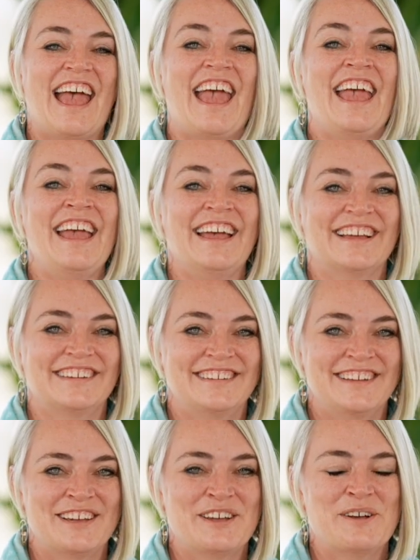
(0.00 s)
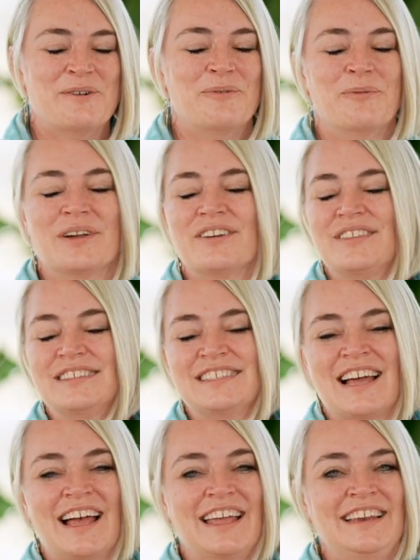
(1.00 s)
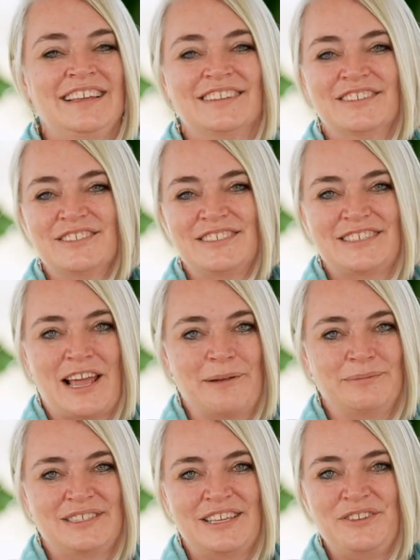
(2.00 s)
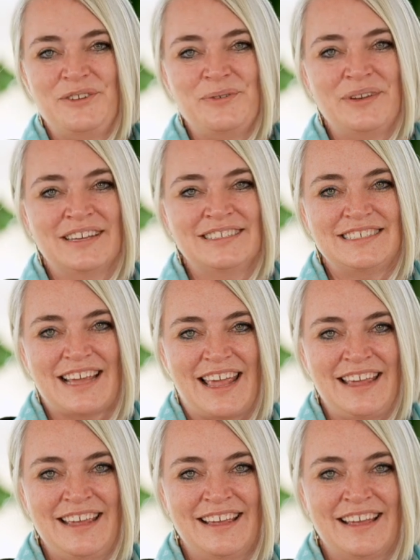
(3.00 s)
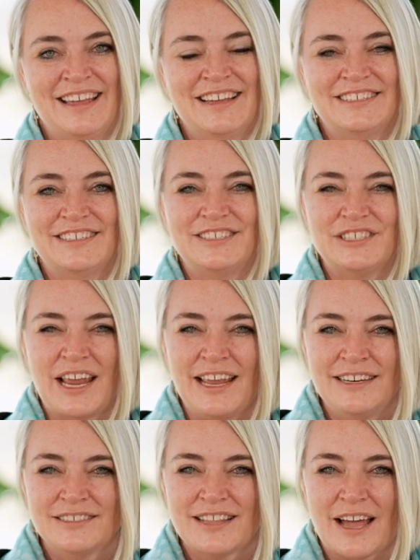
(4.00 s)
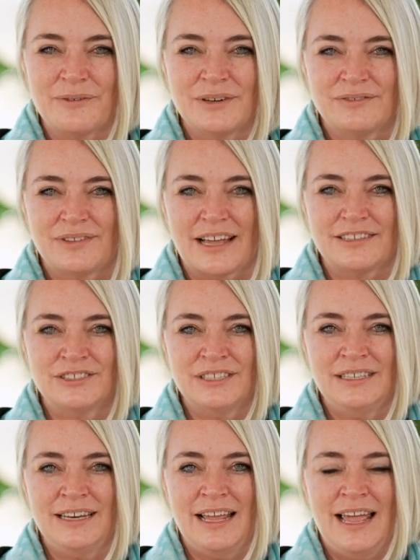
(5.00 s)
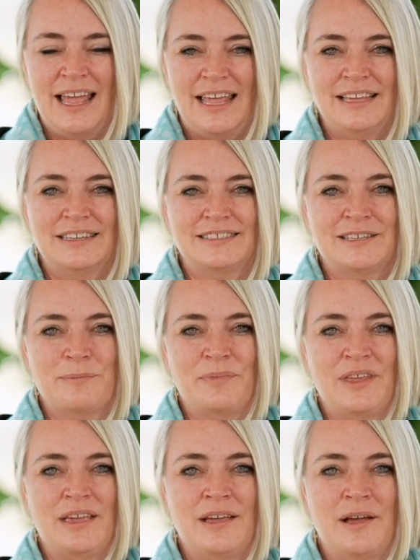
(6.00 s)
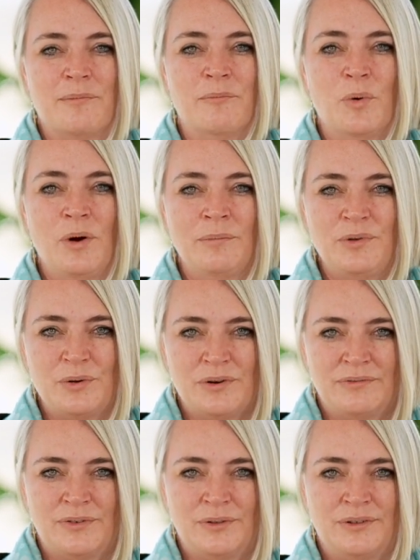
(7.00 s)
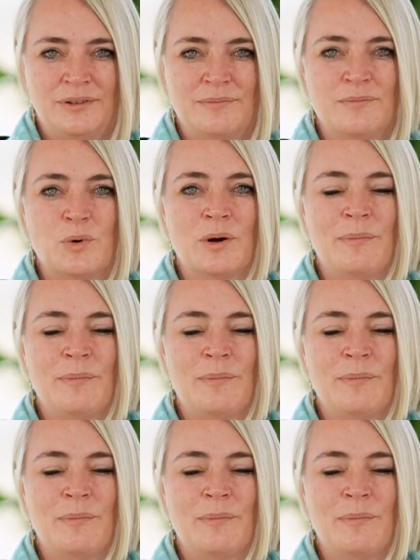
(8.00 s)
And what are the tiny little steps that you can take to change that reflection into something more beautiful, more